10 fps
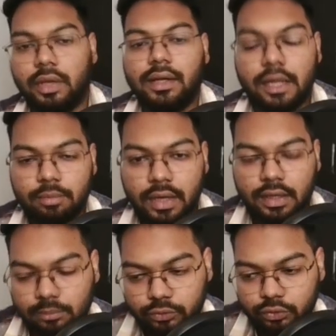in
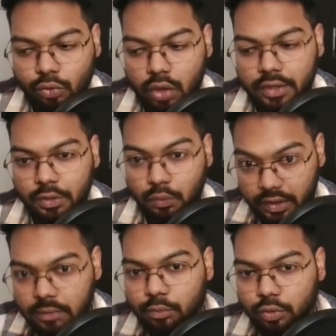layman terms, call it
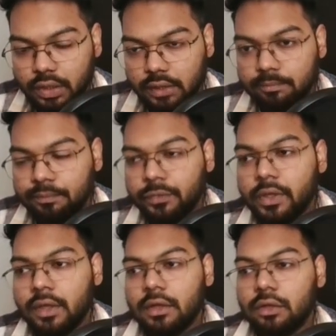your immunity.
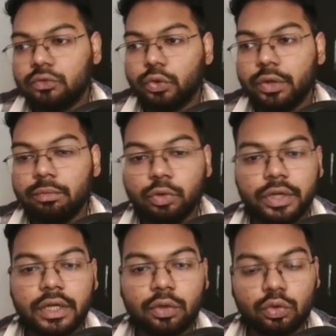So
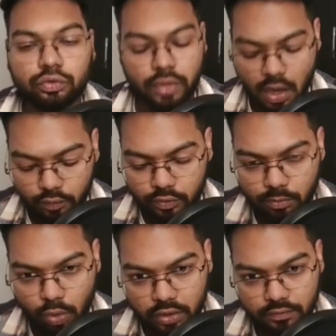immunity knows how
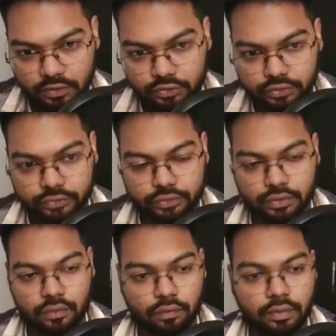your body
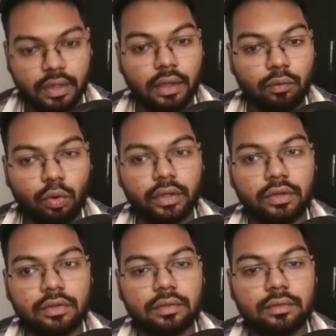functions, where what
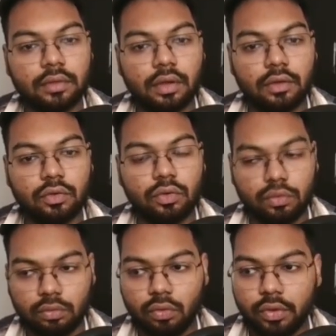is
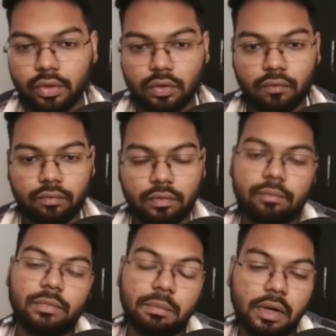going
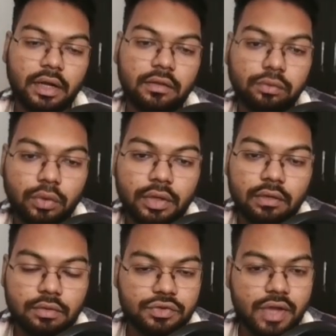on, the blood is flowing
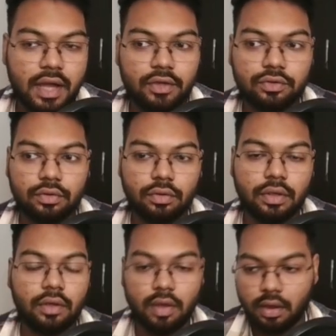in which direction.
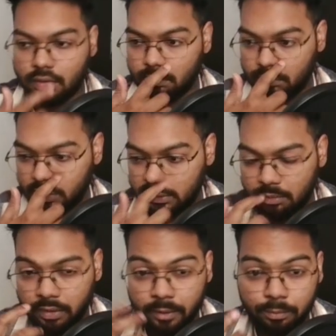Okay, is
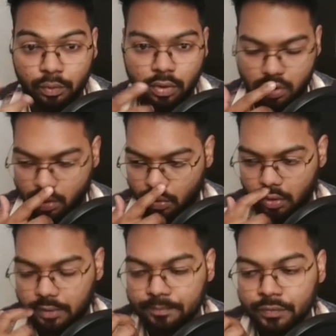the blood pure or
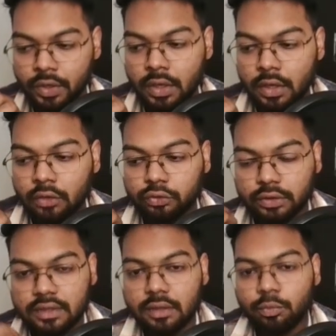not?
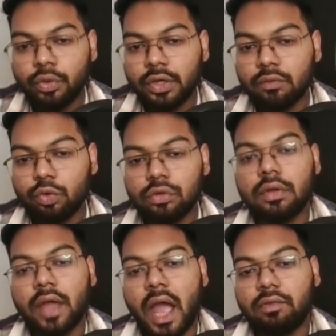So this immunity would
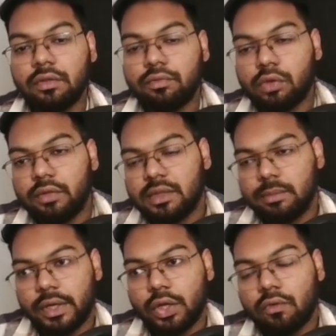have the full
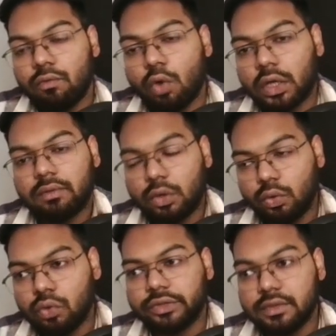visibility of whatever
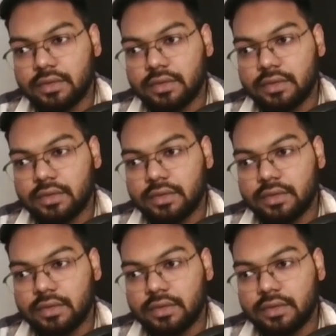goes